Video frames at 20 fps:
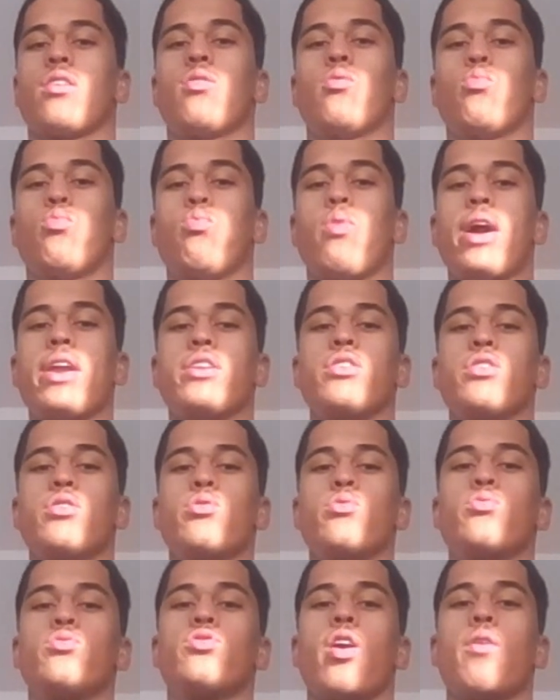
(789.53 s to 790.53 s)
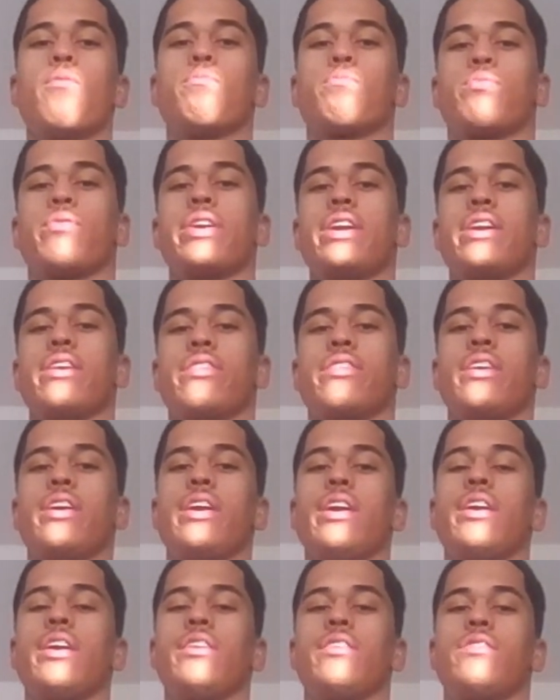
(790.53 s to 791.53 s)
When you don't breathe,
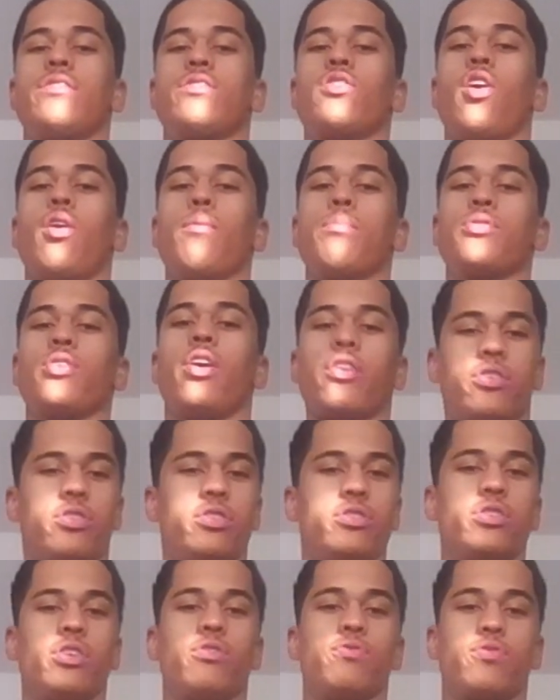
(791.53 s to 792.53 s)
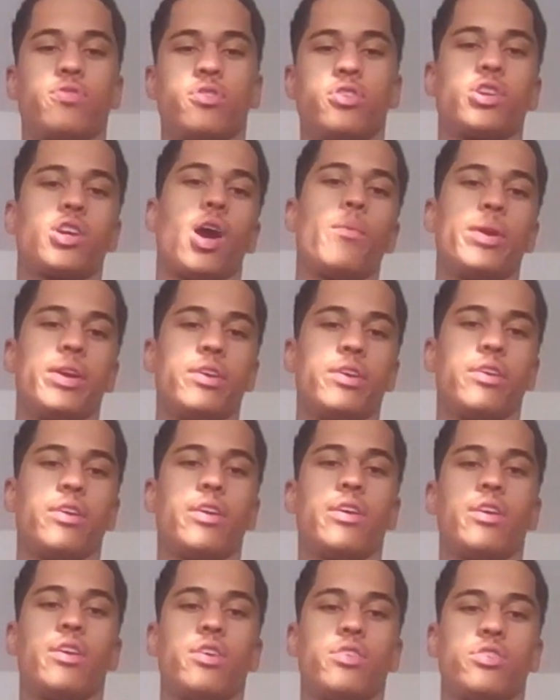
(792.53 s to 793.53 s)
it stops oxygen from going
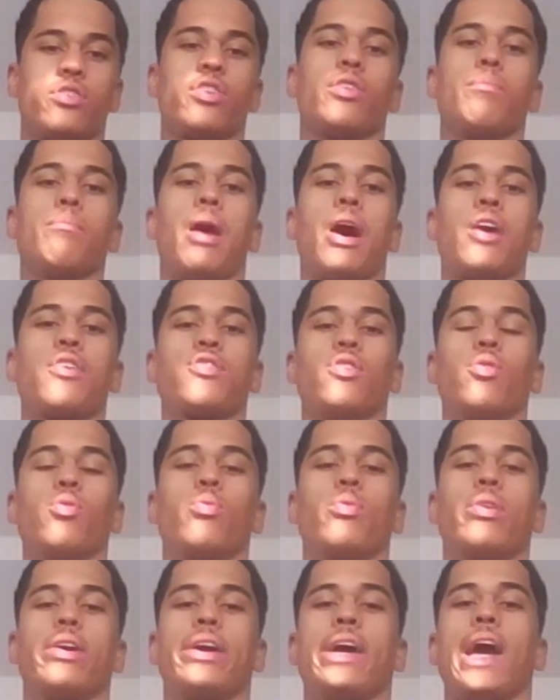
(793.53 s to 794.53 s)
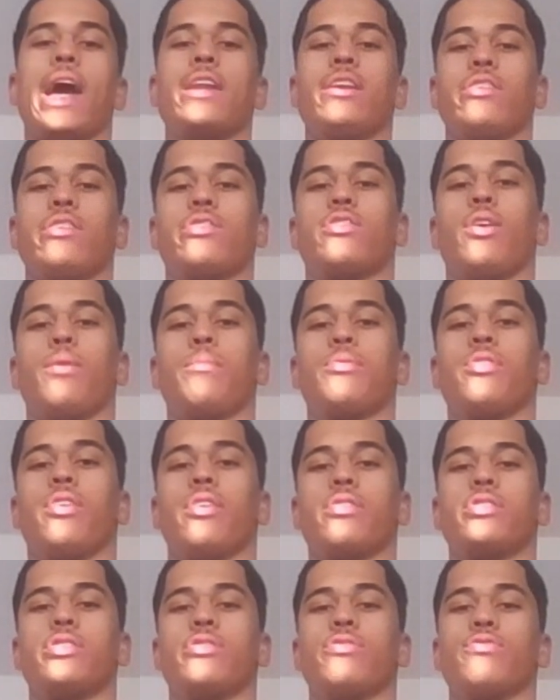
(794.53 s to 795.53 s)
to the muscle, and it stops
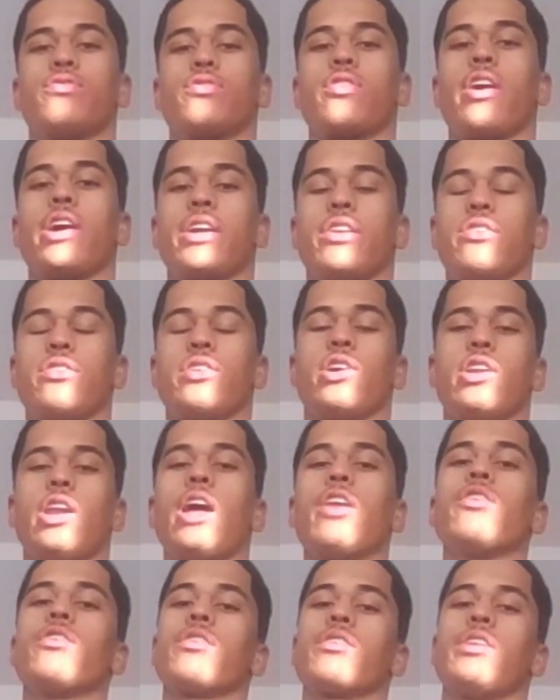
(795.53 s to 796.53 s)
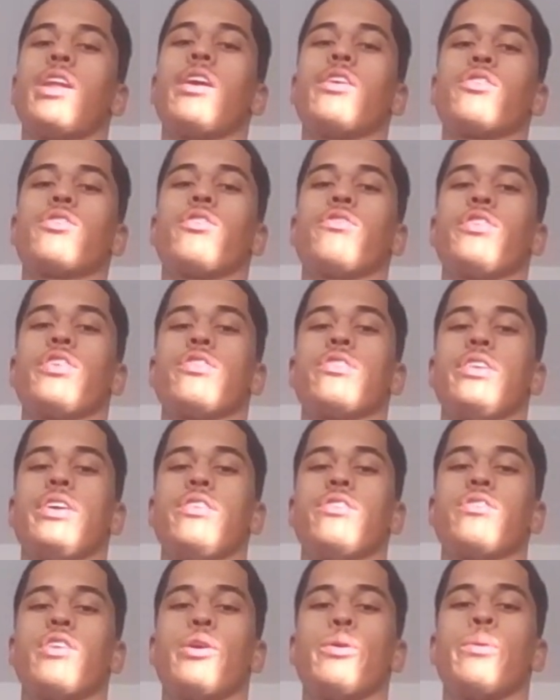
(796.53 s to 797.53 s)
oxygen from going into your lungs,
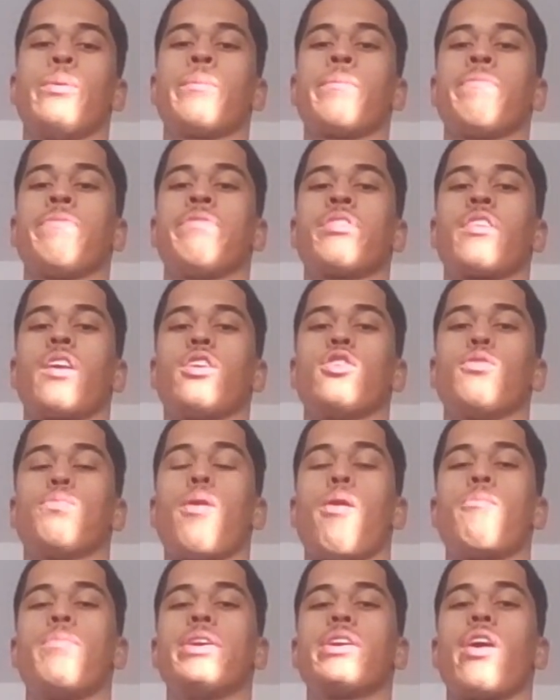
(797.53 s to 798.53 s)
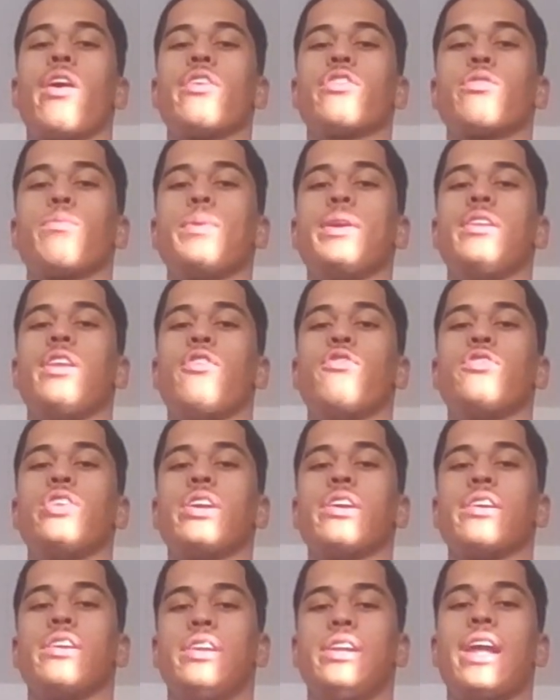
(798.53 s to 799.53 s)
obviously. So you're probably going to be
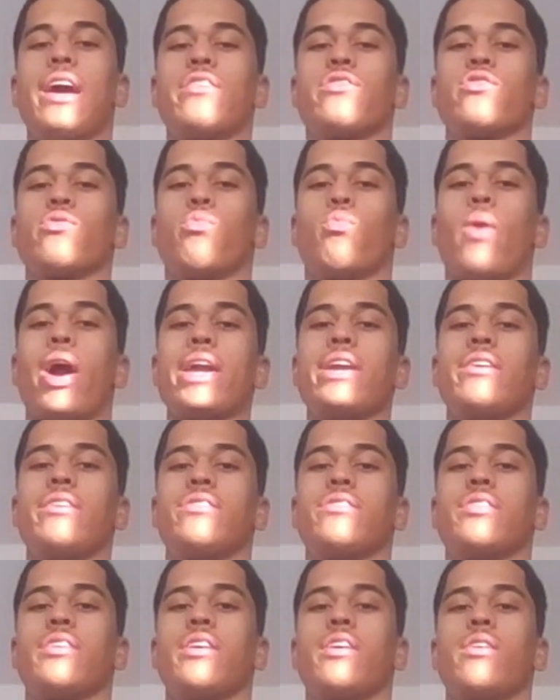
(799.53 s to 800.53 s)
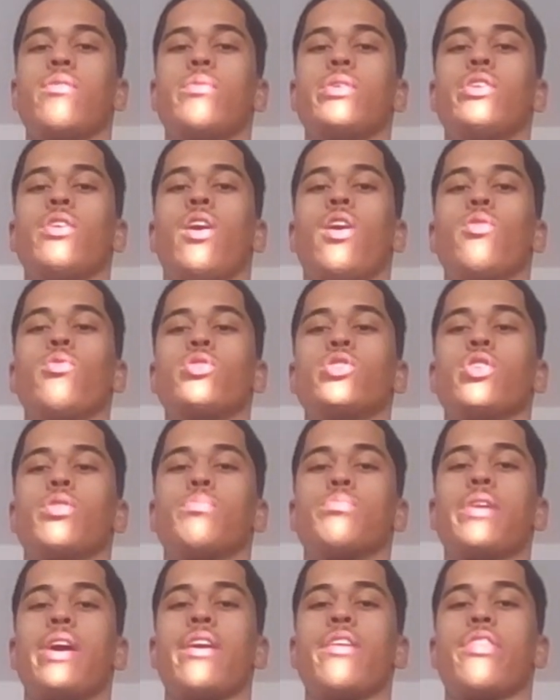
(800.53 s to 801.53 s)
lifting less weight when you hold your
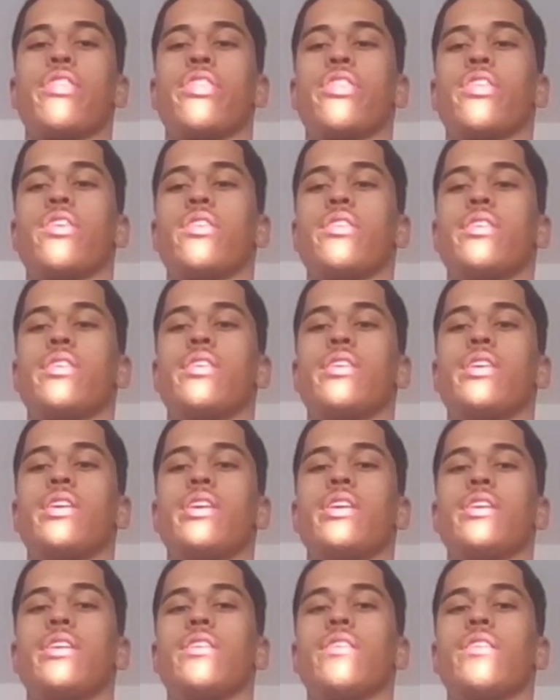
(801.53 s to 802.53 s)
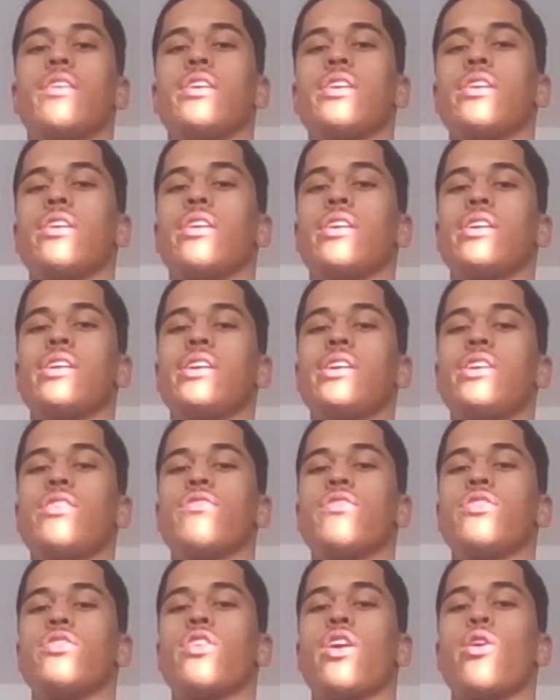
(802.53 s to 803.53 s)
breath.
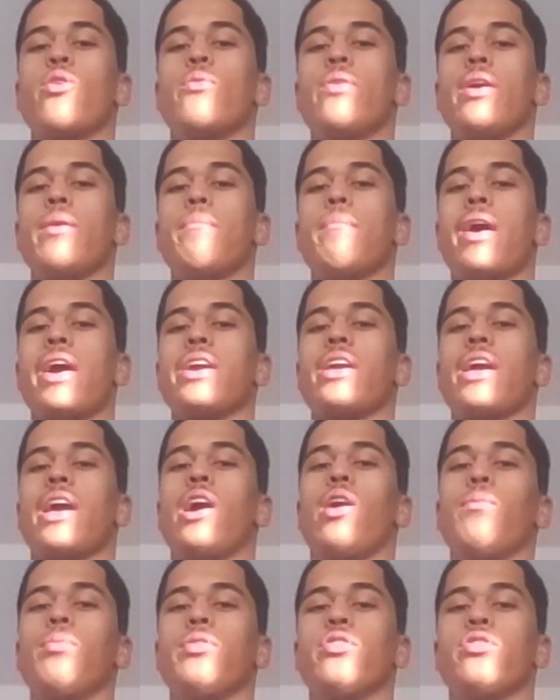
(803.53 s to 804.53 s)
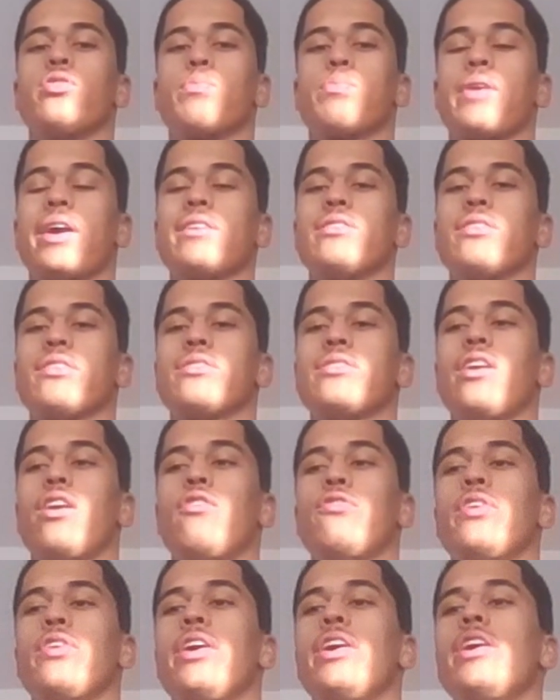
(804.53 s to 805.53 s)
Even though it may help you to brace
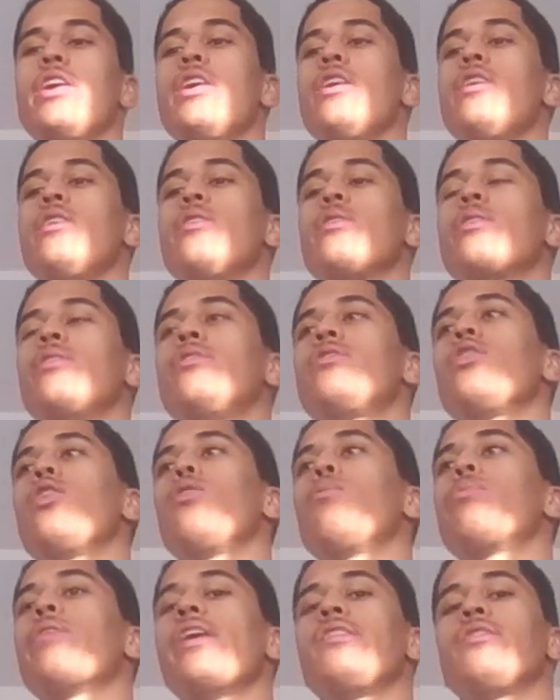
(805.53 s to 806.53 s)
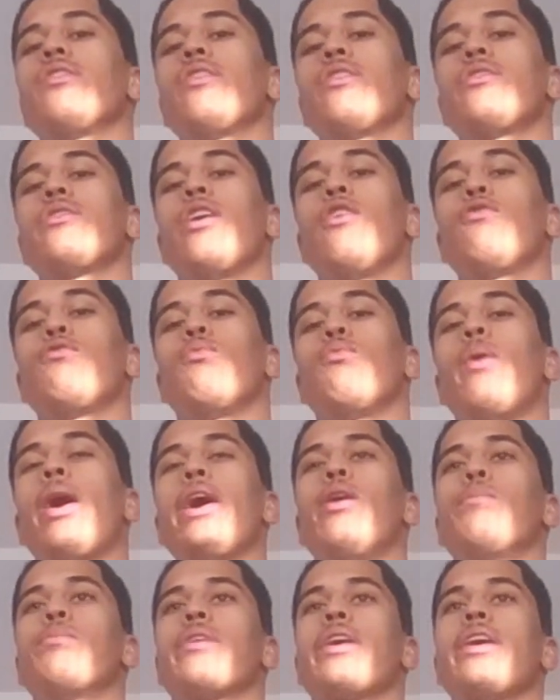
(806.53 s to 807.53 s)
yourself, you can still brace yourself
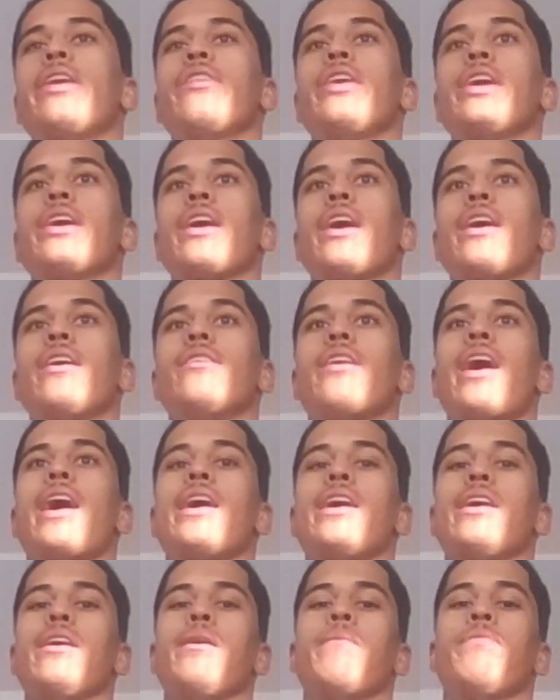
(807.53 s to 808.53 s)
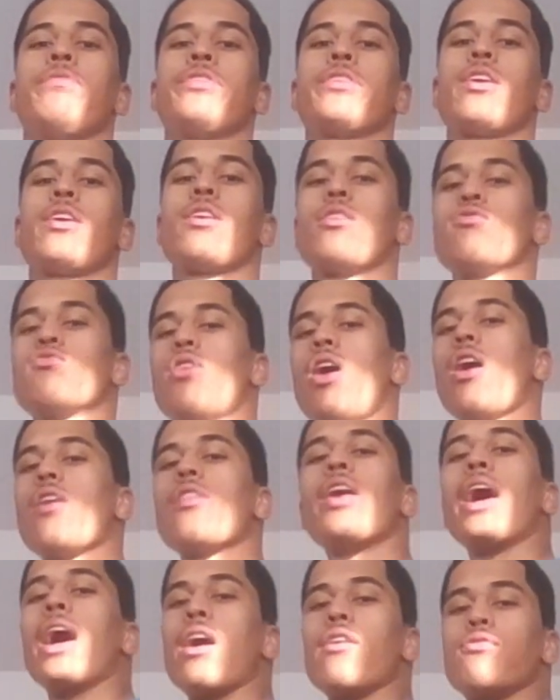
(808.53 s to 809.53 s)
while breathing, and hey,
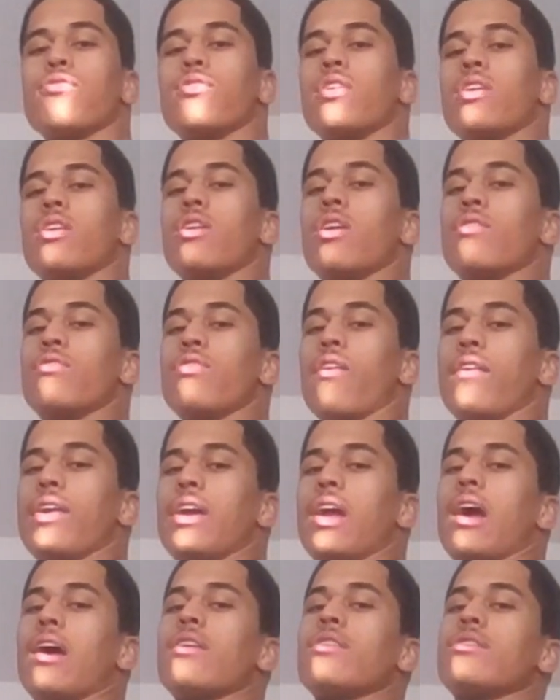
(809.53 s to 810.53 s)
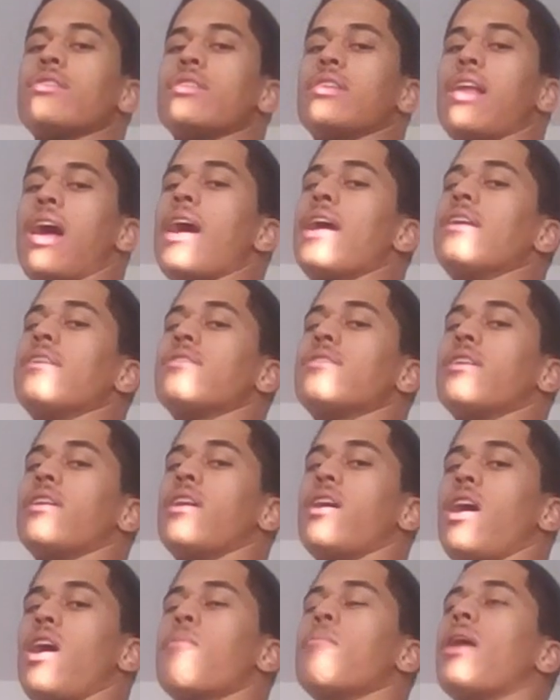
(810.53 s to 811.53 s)
rather have a very slight
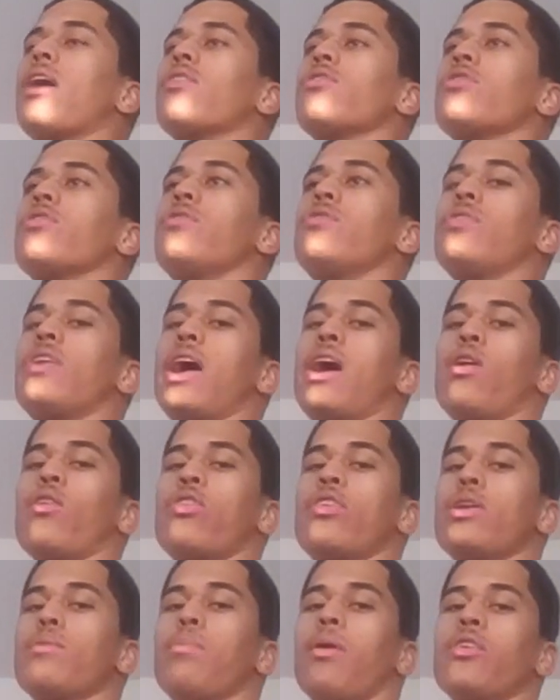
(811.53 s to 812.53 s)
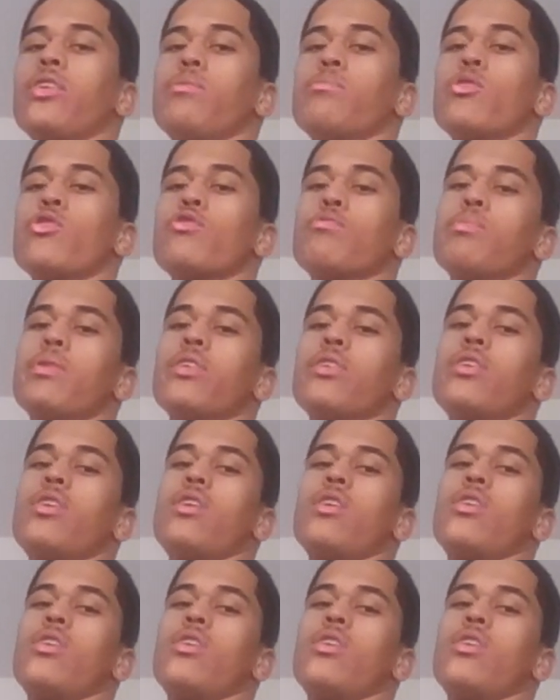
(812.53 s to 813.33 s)
amount of healthy body movement